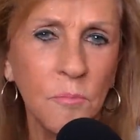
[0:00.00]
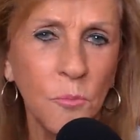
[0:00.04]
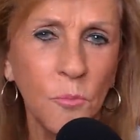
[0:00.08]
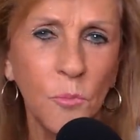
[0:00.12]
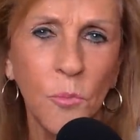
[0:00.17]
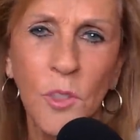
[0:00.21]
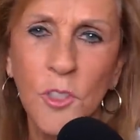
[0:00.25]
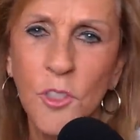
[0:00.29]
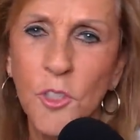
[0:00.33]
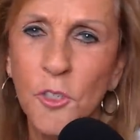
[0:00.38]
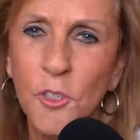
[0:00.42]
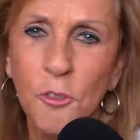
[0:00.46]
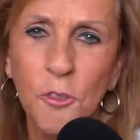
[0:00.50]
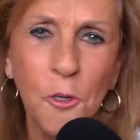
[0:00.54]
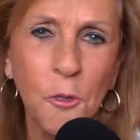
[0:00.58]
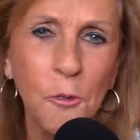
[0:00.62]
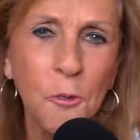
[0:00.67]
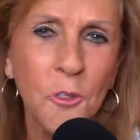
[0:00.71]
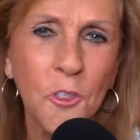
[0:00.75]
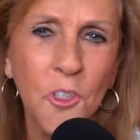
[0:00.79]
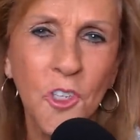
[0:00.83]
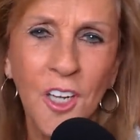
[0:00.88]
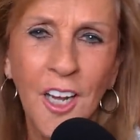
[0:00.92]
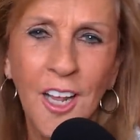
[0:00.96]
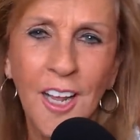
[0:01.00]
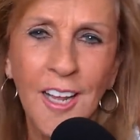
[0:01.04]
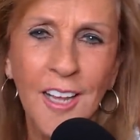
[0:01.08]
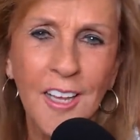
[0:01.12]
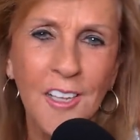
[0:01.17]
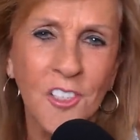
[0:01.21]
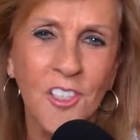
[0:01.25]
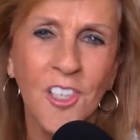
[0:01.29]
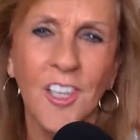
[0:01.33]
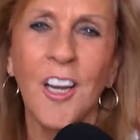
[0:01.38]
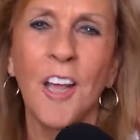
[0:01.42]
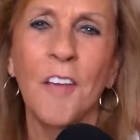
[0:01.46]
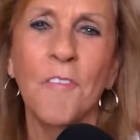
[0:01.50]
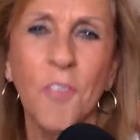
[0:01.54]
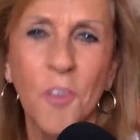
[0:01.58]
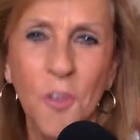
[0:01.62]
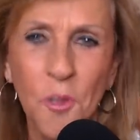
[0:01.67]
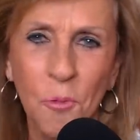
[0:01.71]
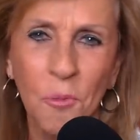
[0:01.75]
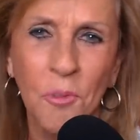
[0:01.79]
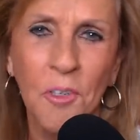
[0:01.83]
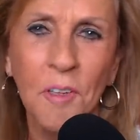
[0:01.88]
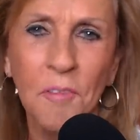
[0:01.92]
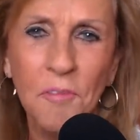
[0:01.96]
what you choose today is the life that
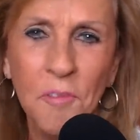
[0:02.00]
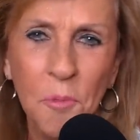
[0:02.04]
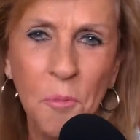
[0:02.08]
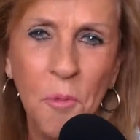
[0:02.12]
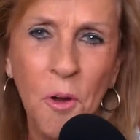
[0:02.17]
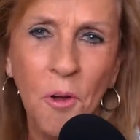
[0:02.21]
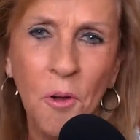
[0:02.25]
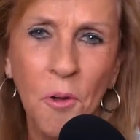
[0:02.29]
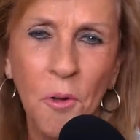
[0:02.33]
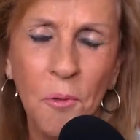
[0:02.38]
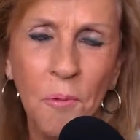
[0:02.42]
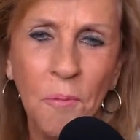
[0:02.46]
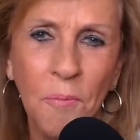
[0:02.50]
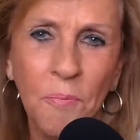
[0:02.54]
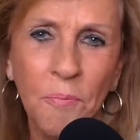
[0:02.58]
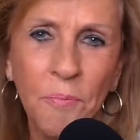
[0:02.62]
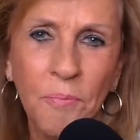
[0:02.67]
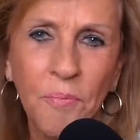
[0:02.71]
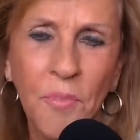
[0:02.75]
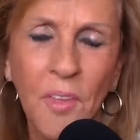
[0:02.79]
you will live tomorrow.